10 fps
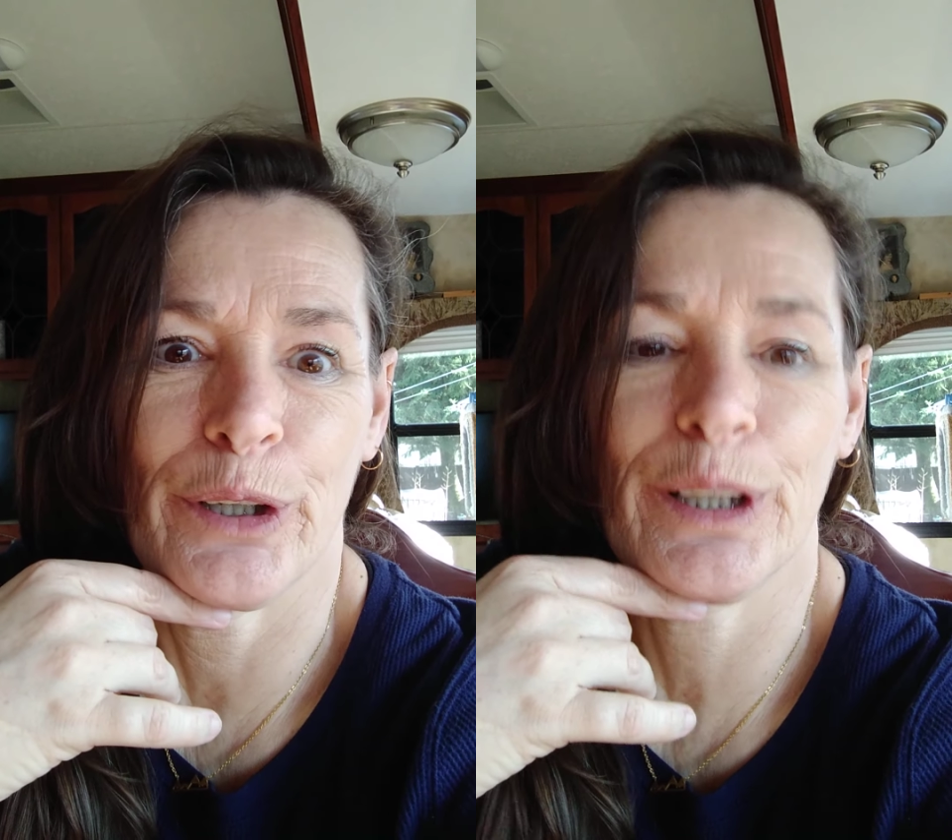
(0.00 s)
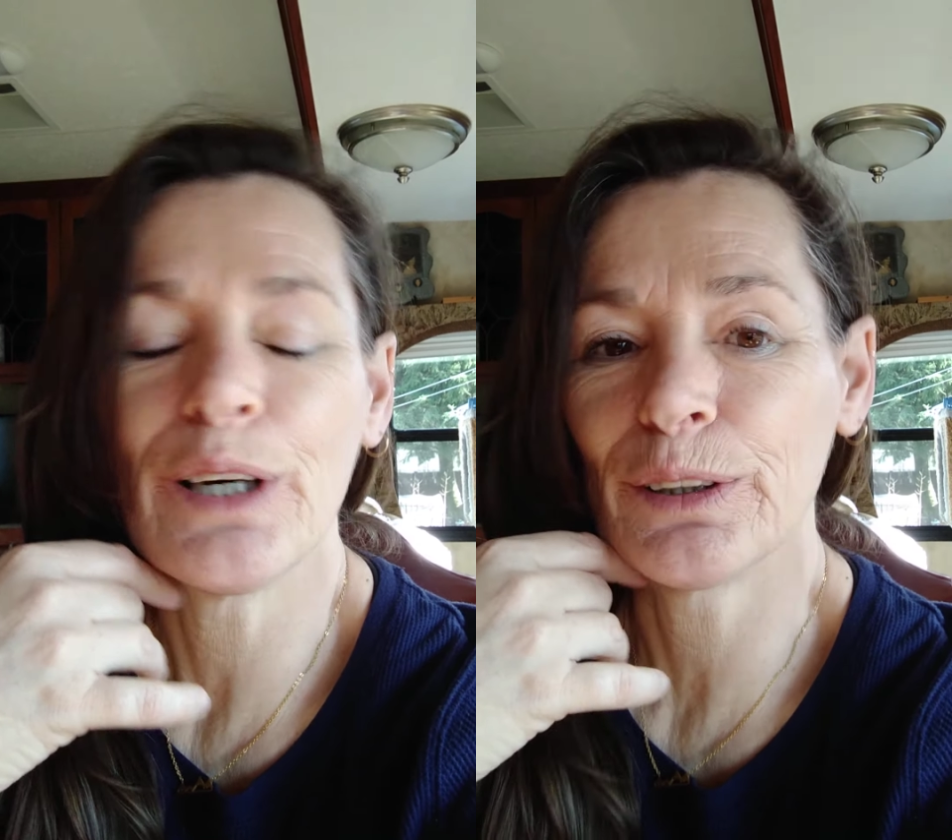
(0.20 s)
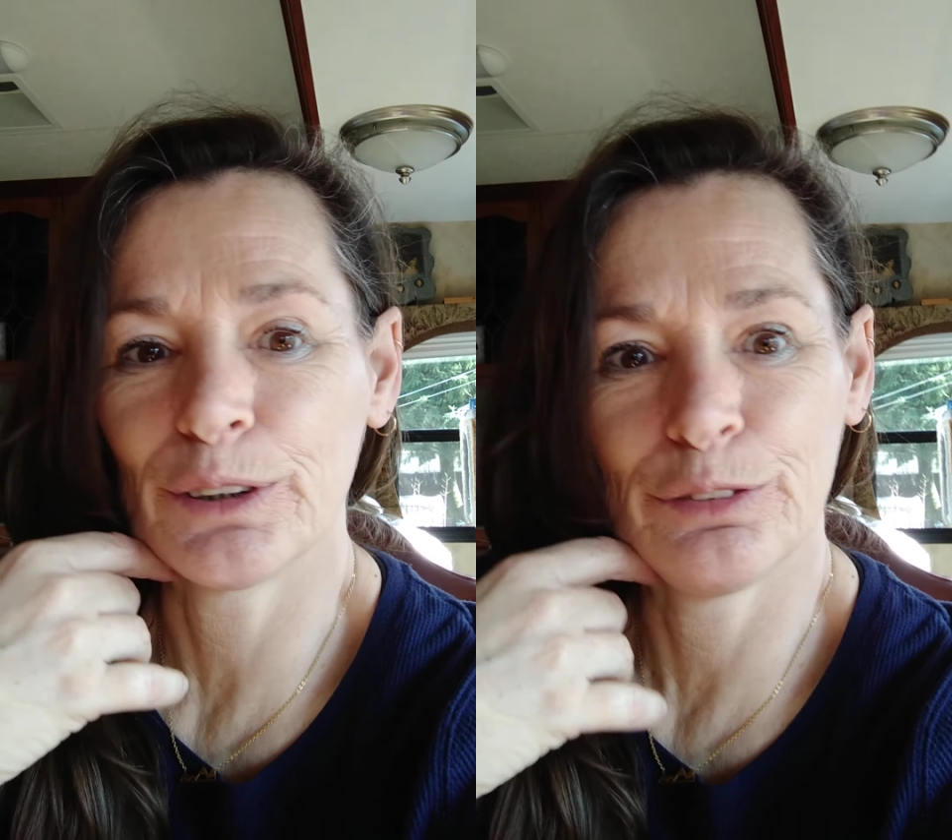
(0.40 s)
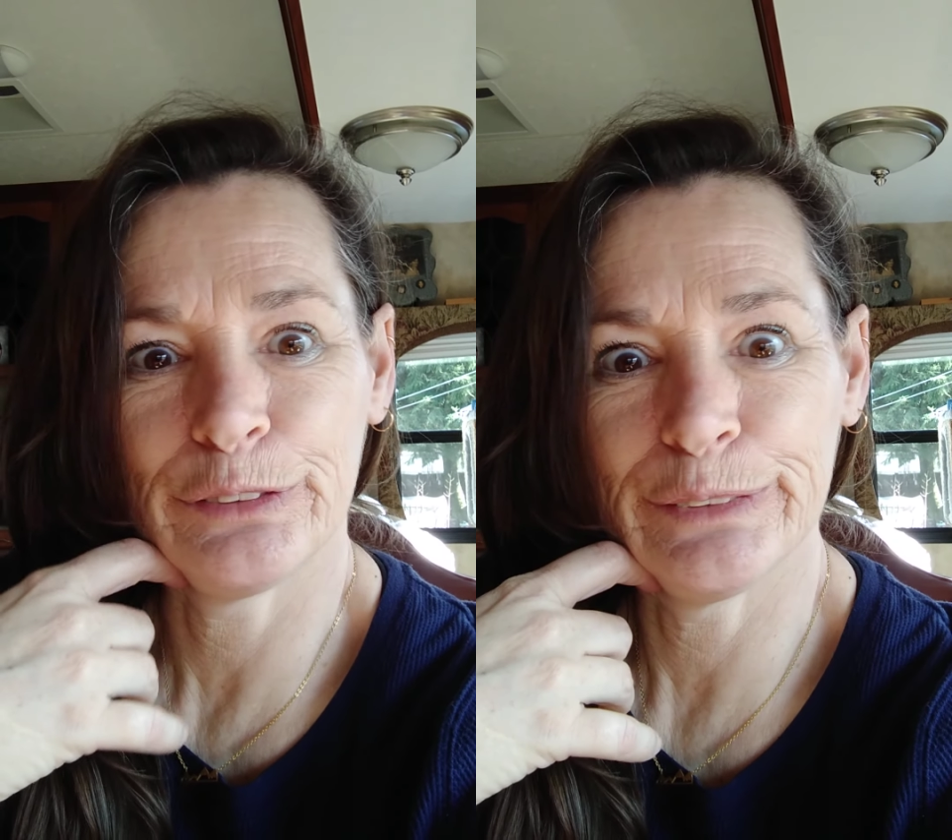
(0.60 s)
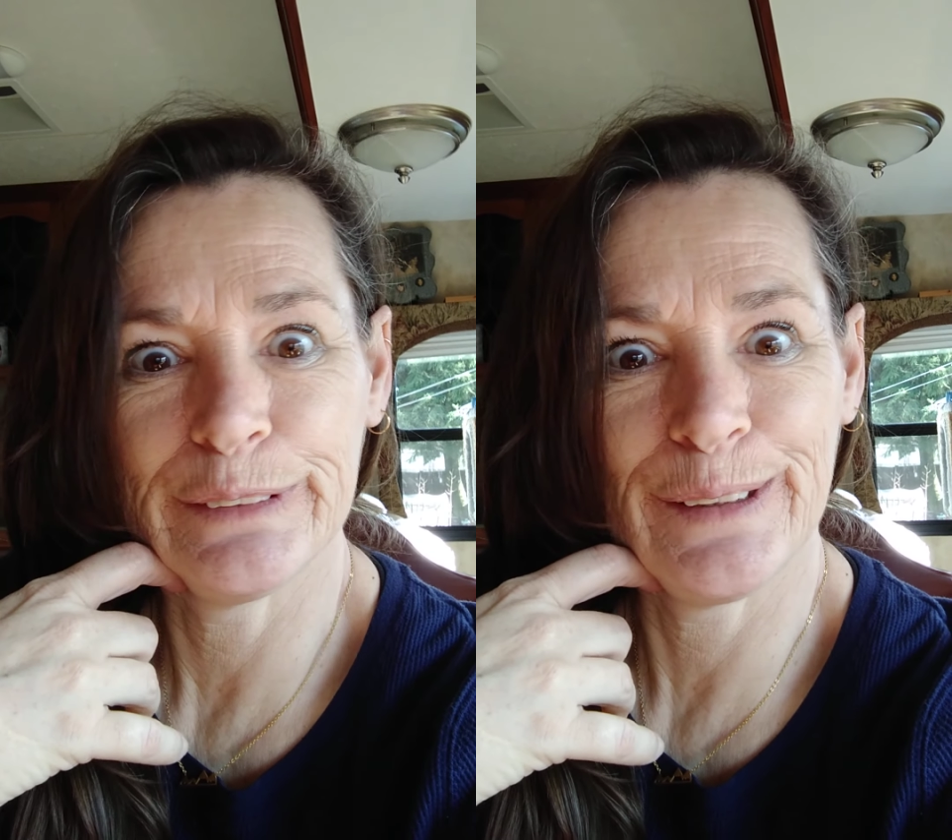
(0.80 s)

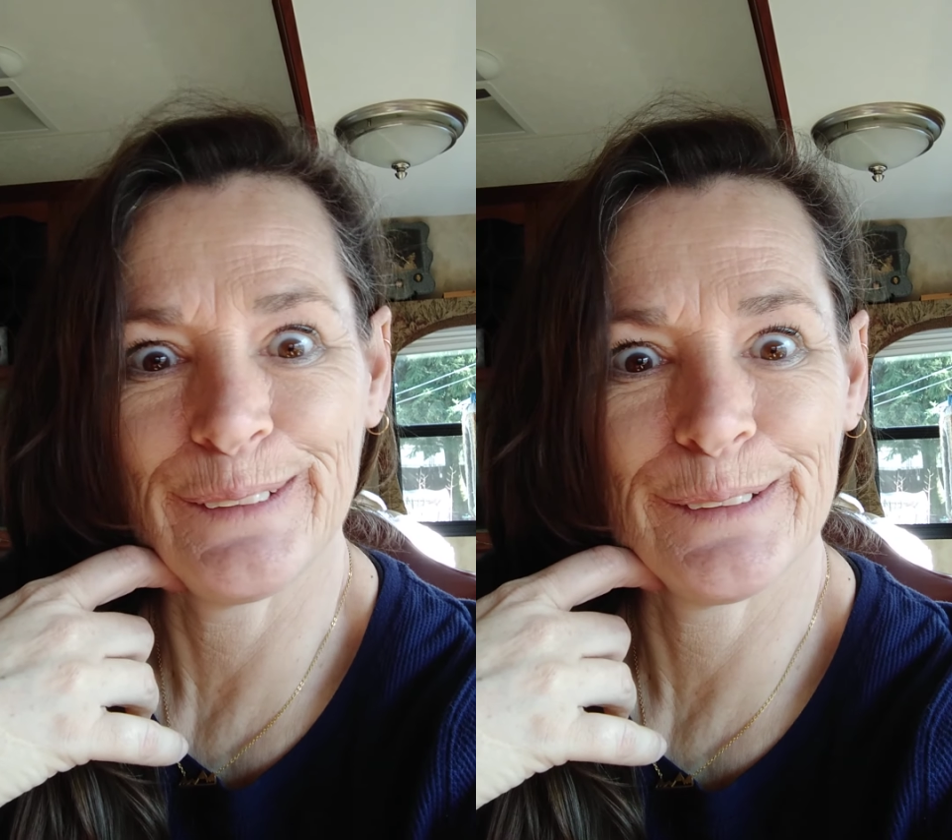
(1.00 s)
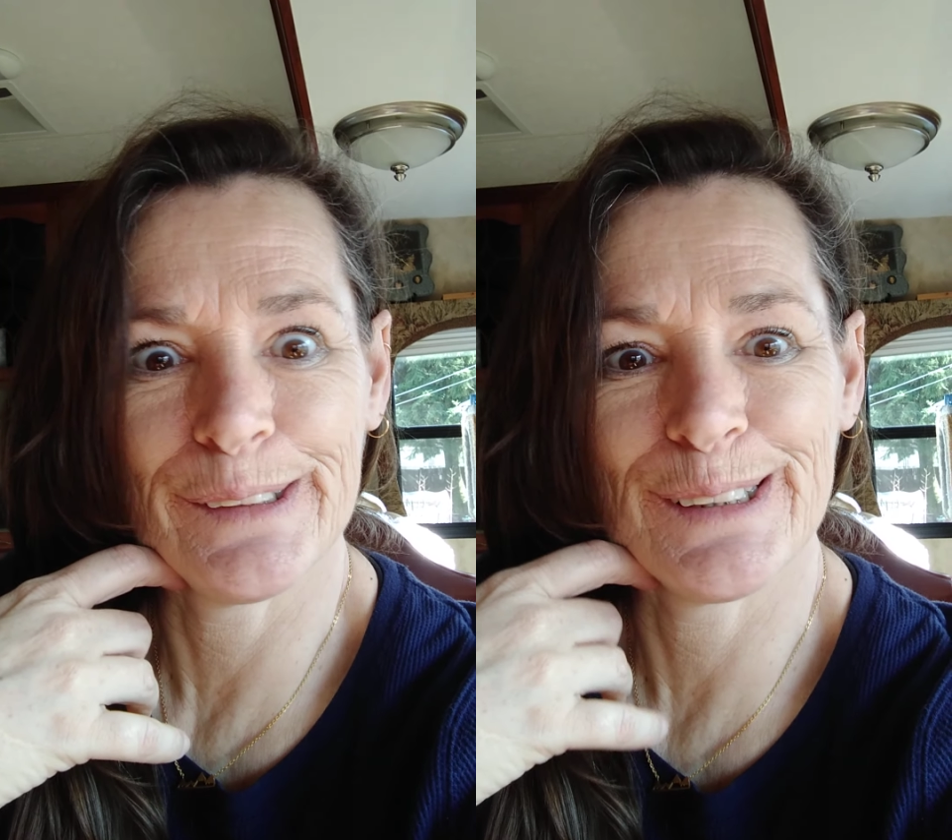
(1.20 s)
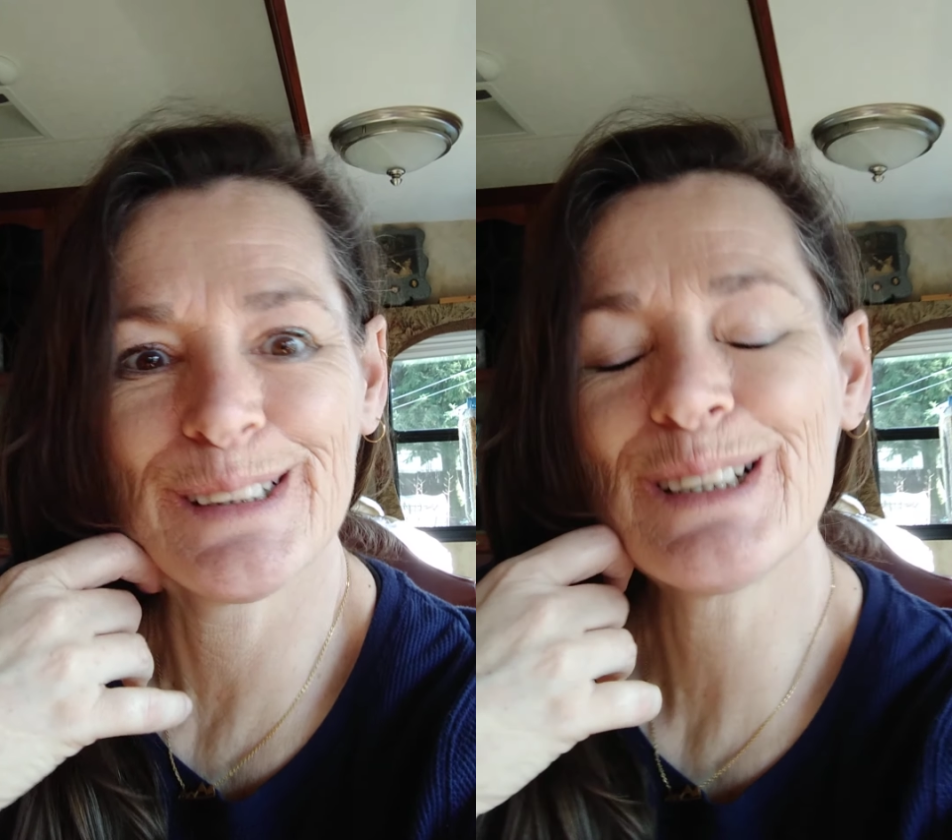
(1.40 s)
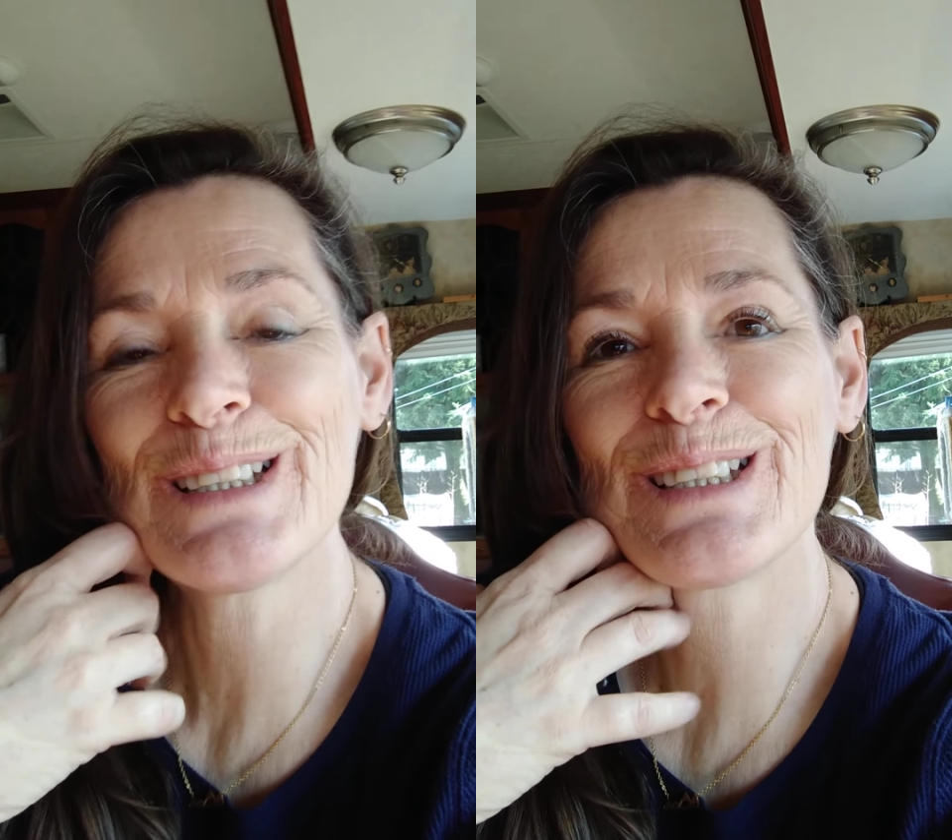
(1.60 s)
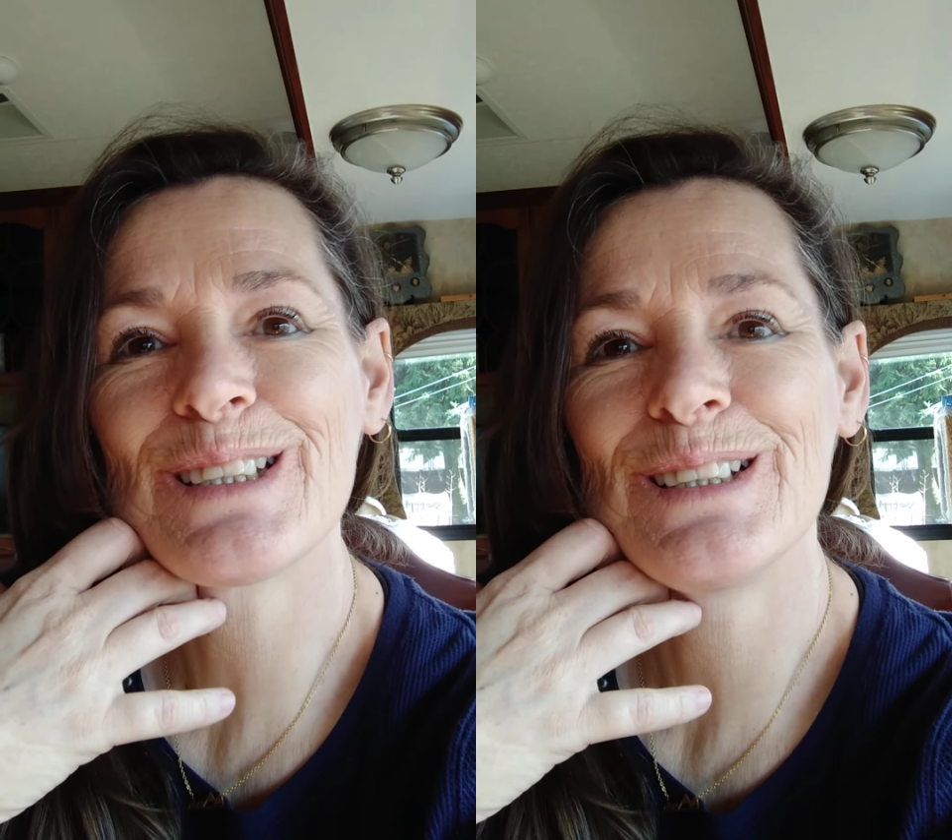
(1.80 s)
colorful than
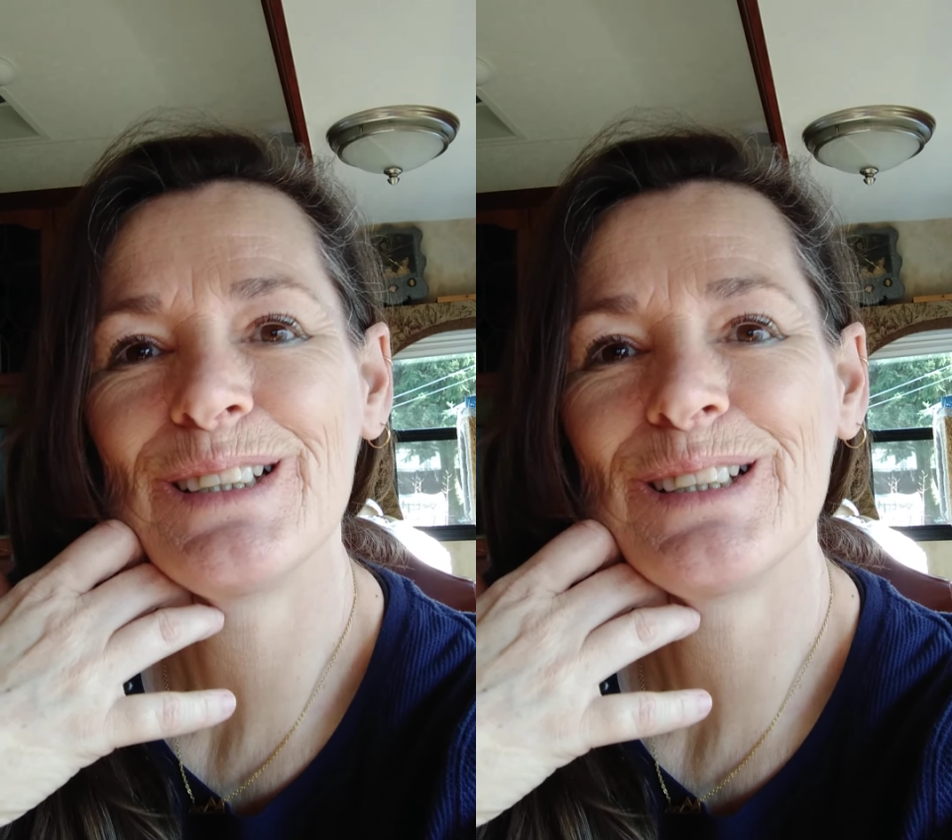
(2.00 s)
others,